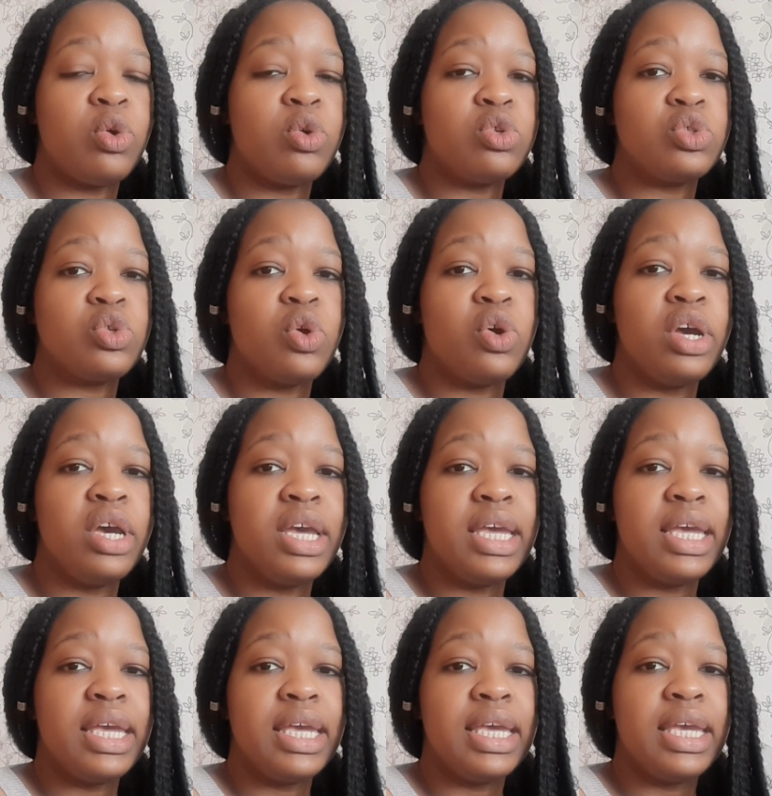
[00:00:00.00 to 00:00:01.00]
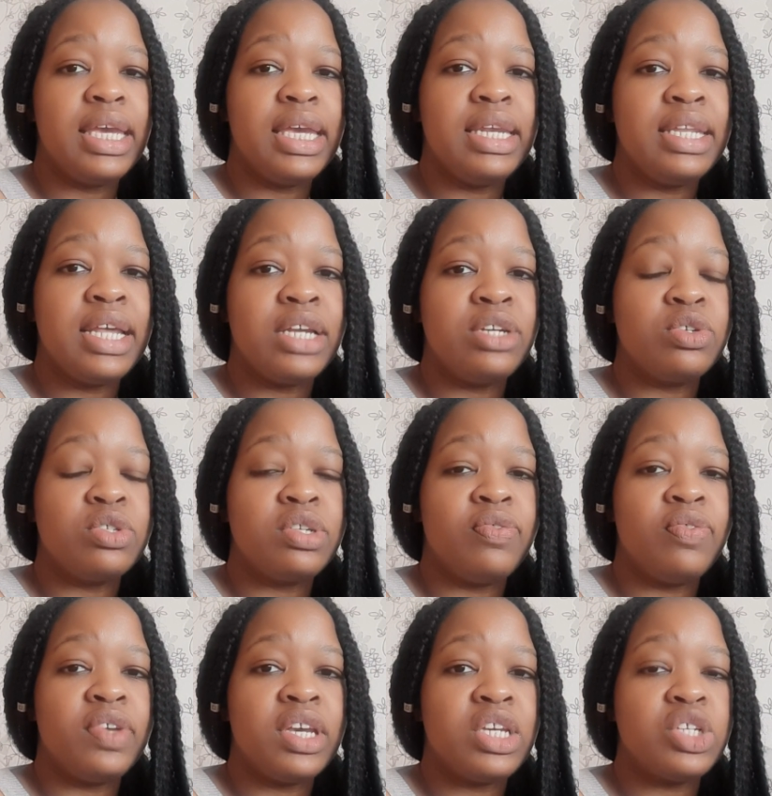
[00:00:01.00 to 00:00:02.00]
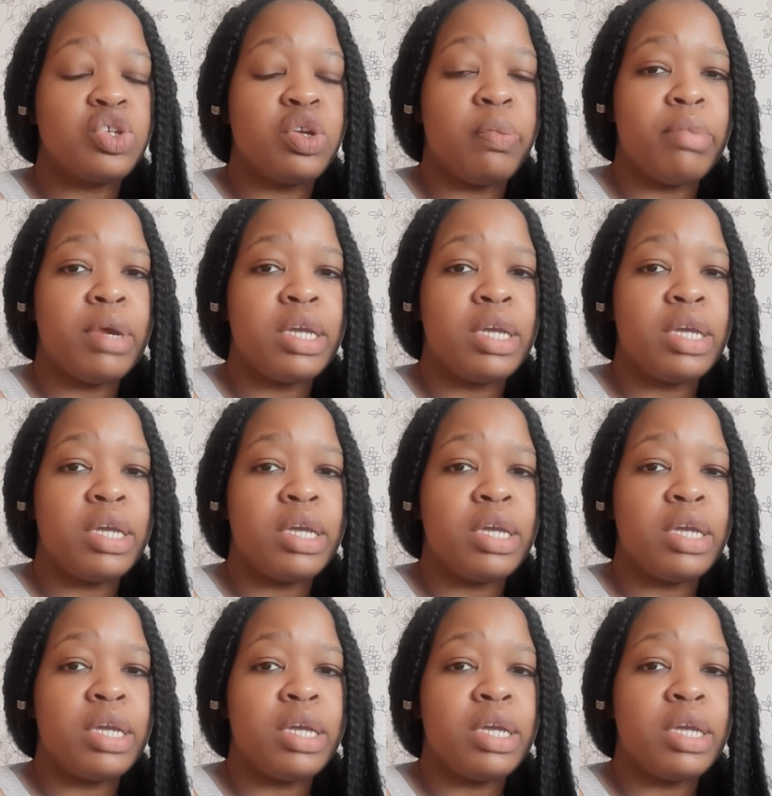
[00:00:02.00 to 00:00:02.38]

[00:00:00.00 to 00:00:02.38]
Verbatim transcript: also hit that notification